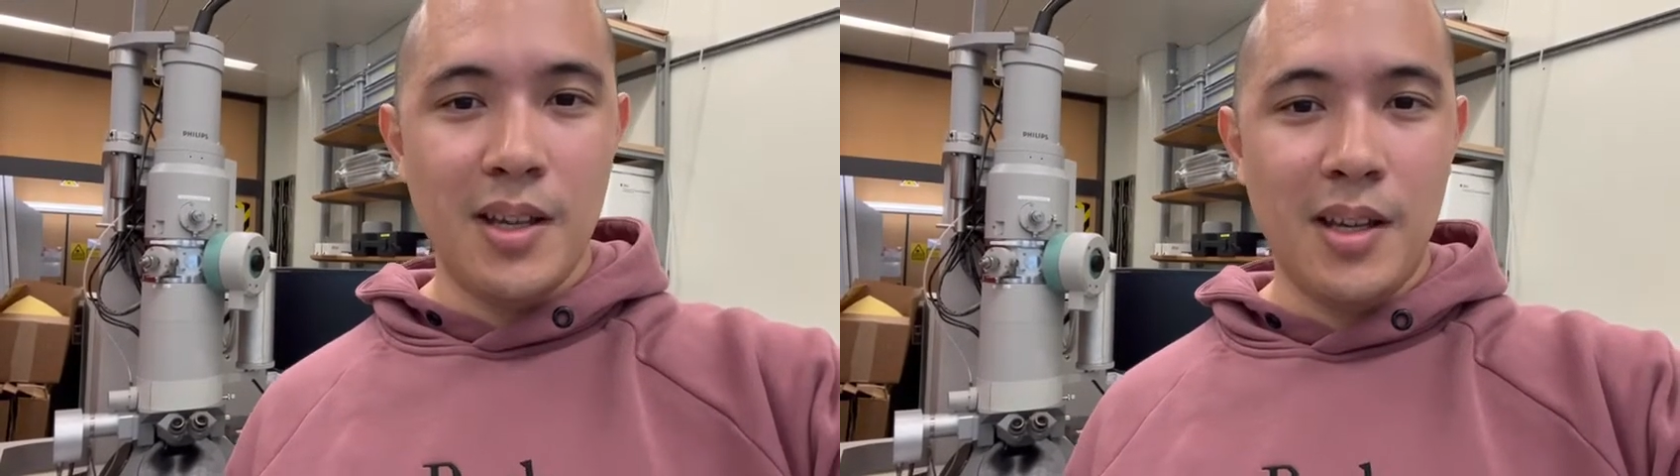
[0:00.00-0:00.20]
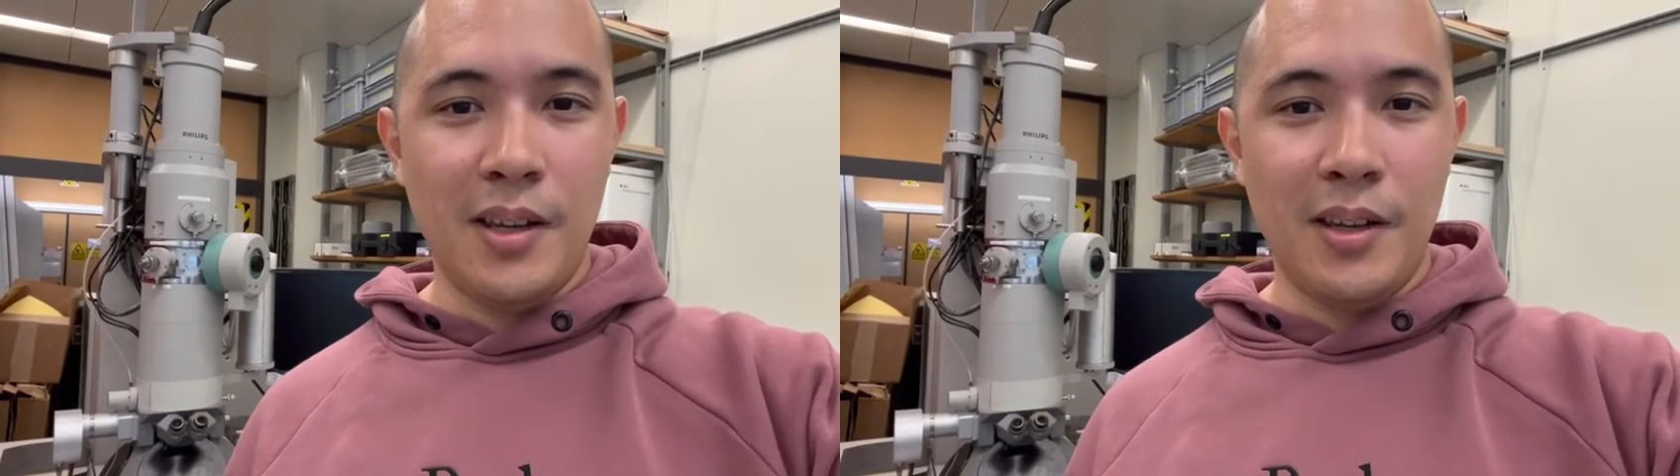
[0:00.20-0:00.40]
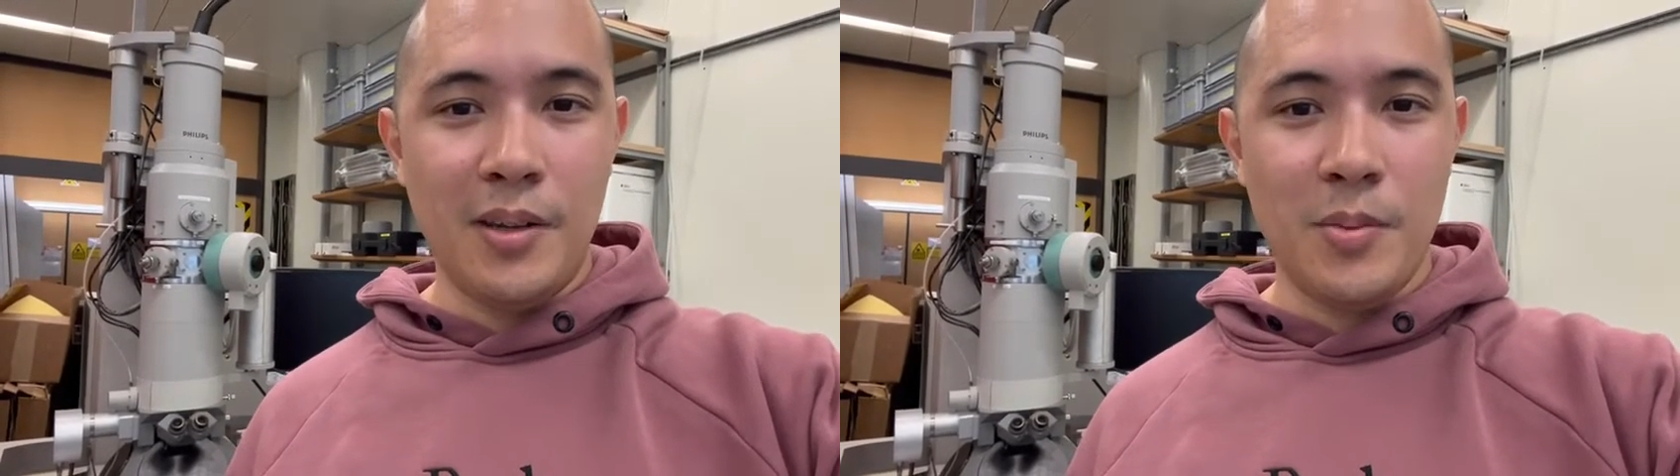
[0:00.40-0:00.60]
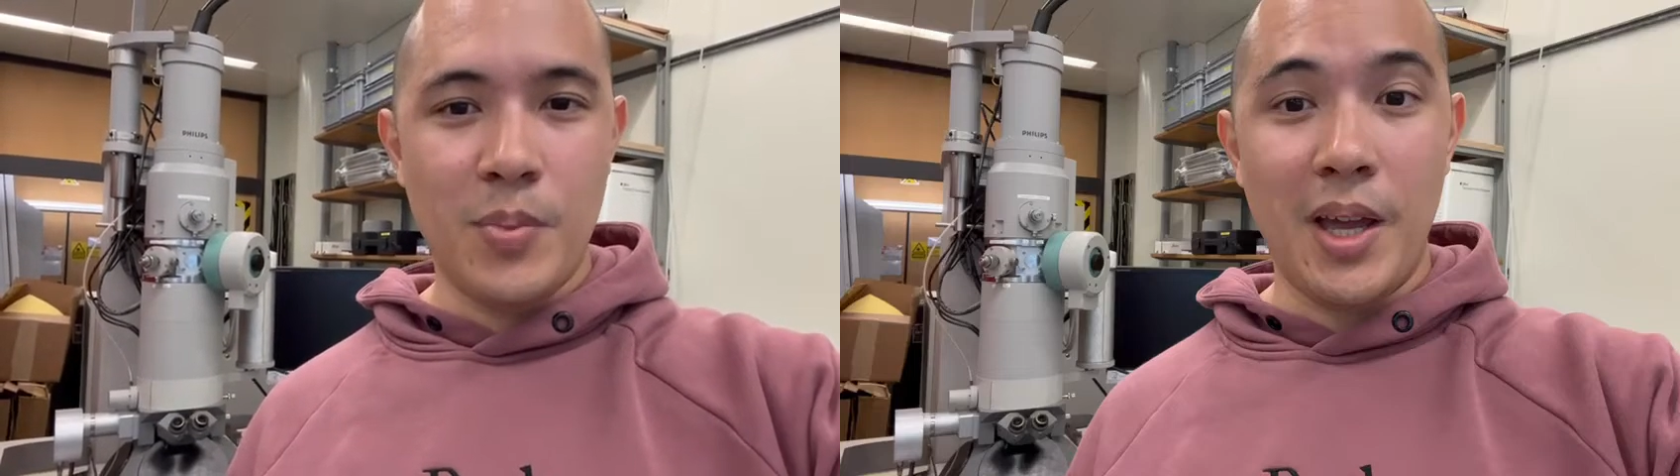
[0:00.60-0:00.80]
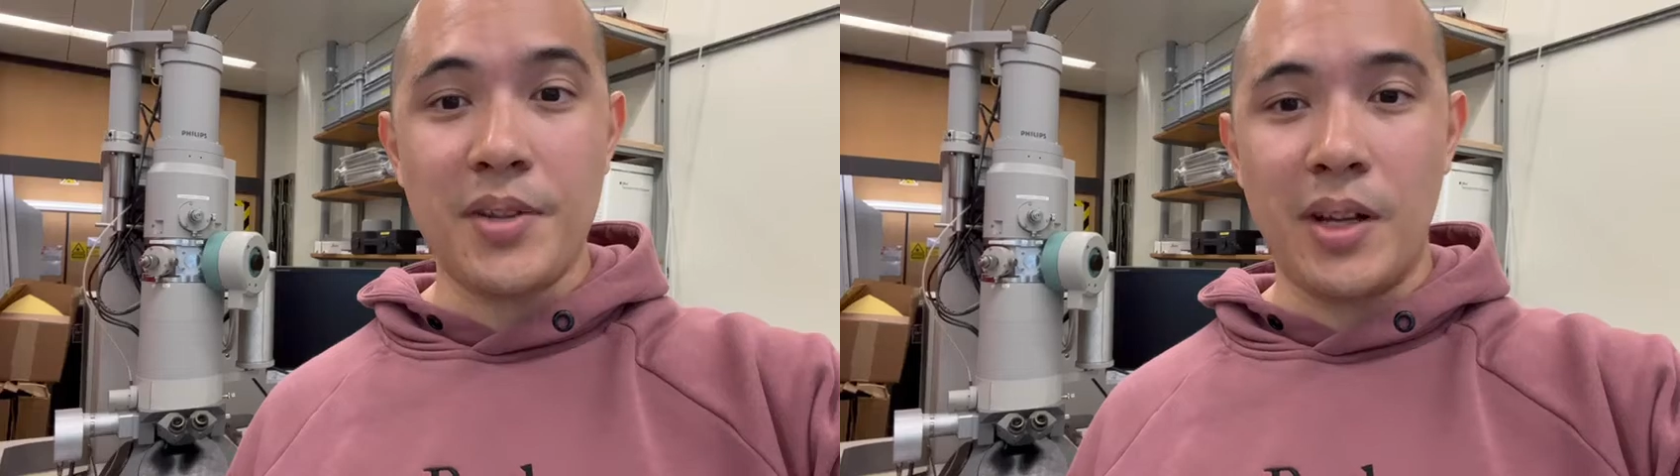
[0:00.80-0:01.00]
in
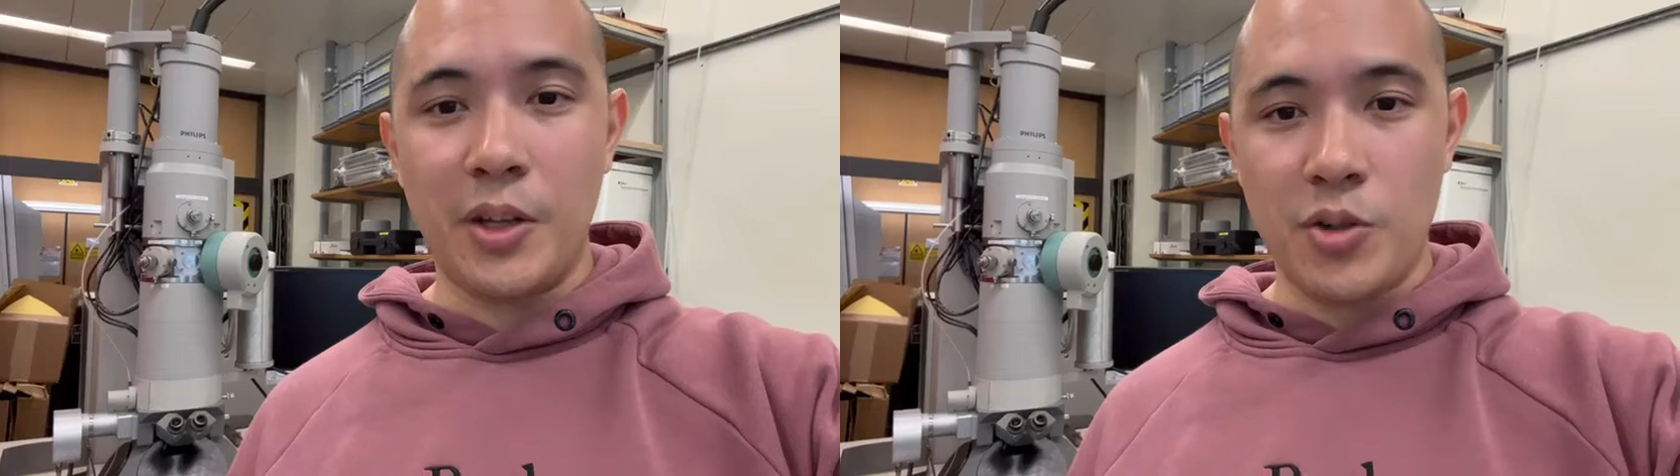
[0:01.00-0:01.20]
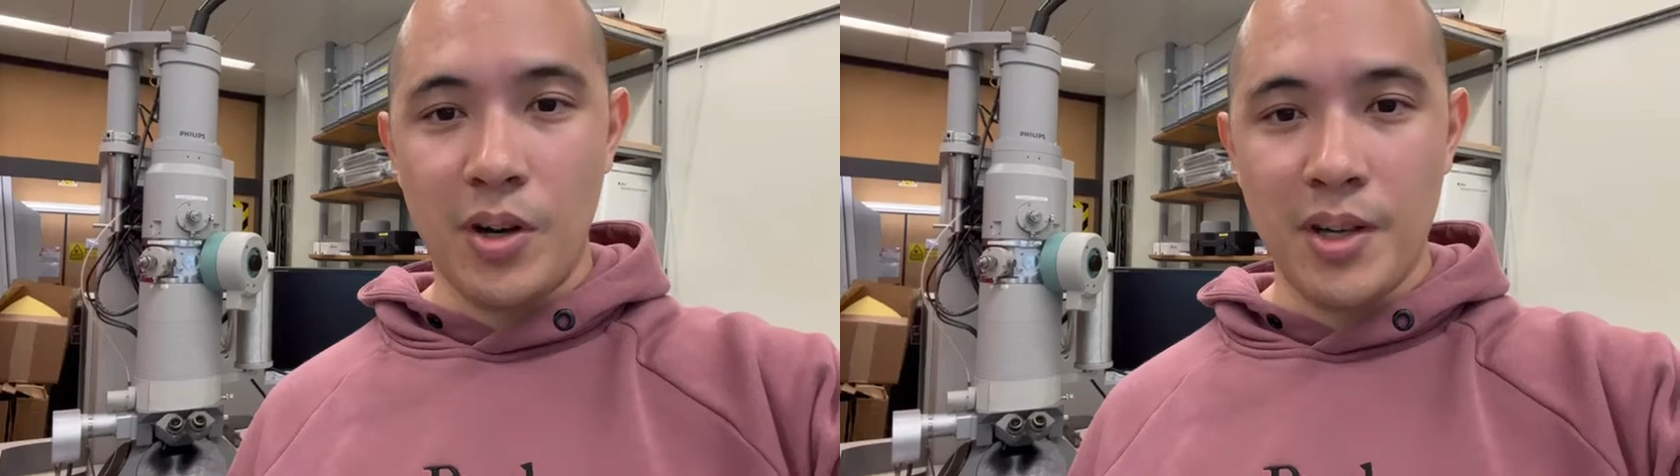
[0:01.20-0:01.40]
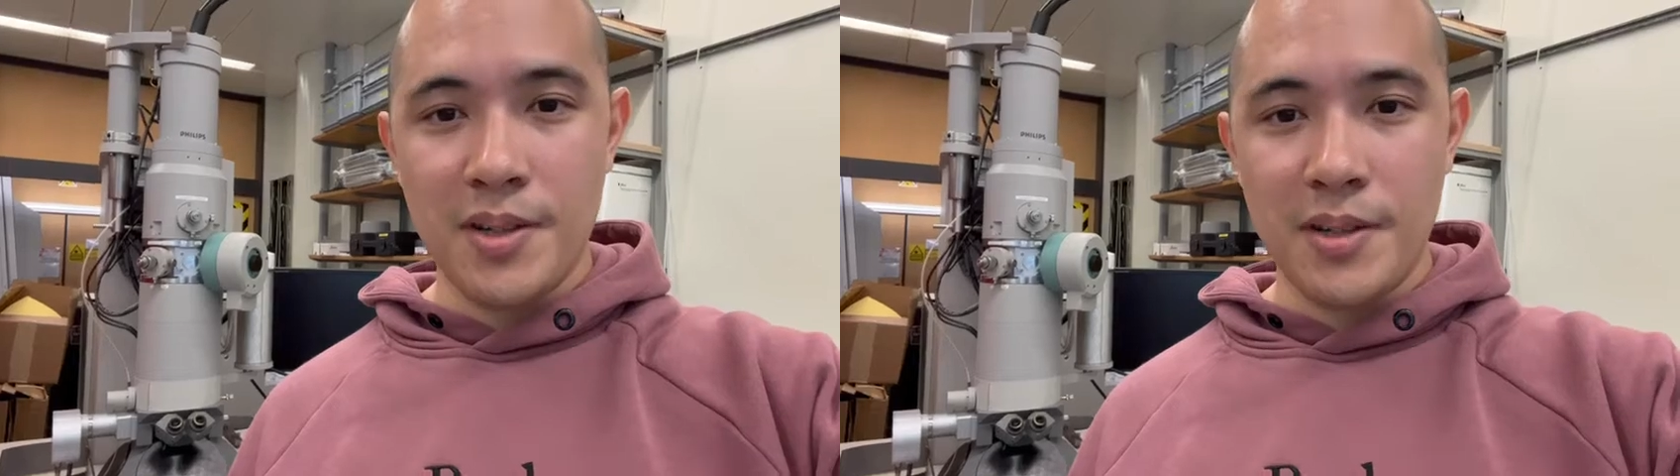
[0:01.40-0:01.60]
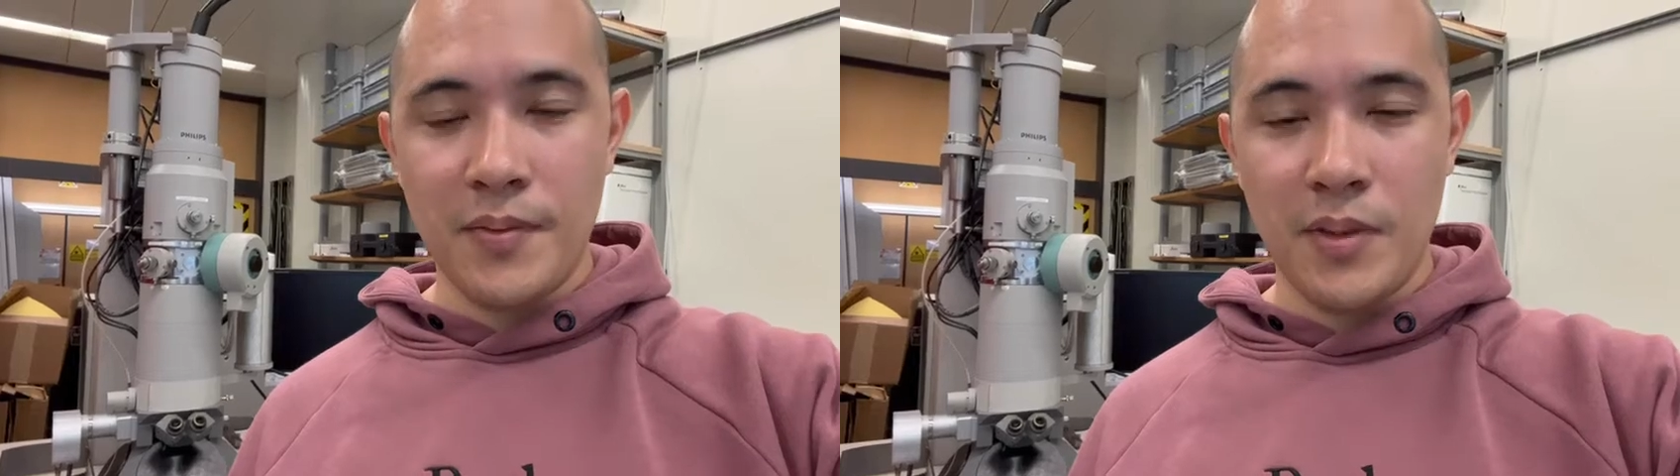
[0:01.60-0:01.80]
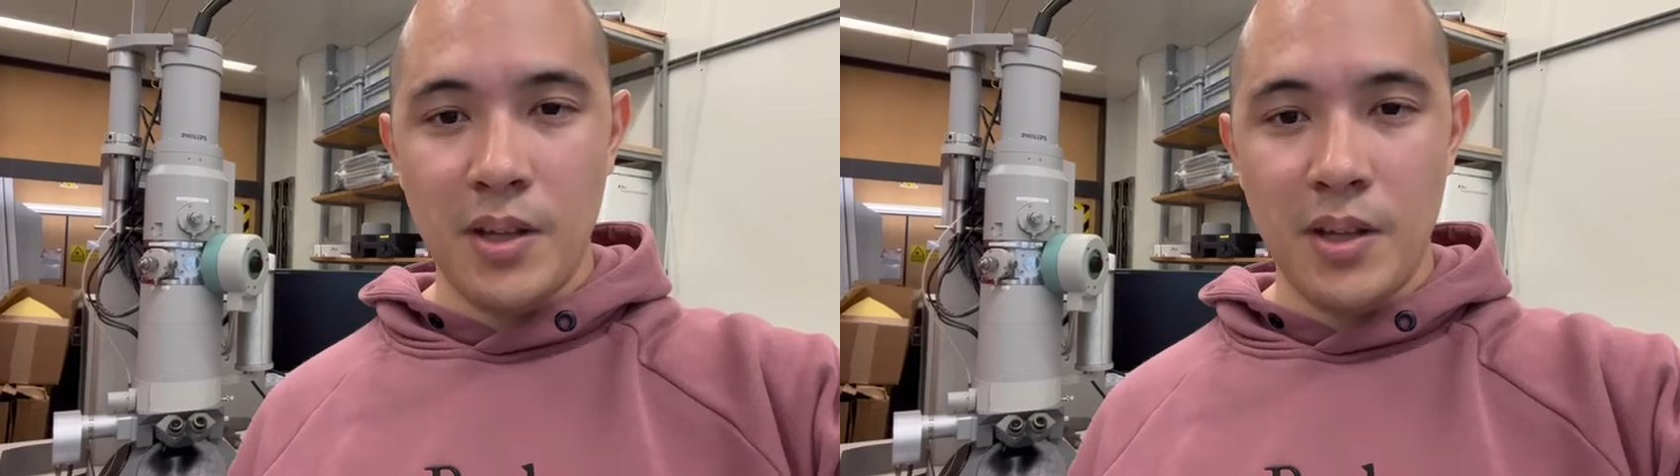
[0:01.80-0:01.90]
piezoelectronics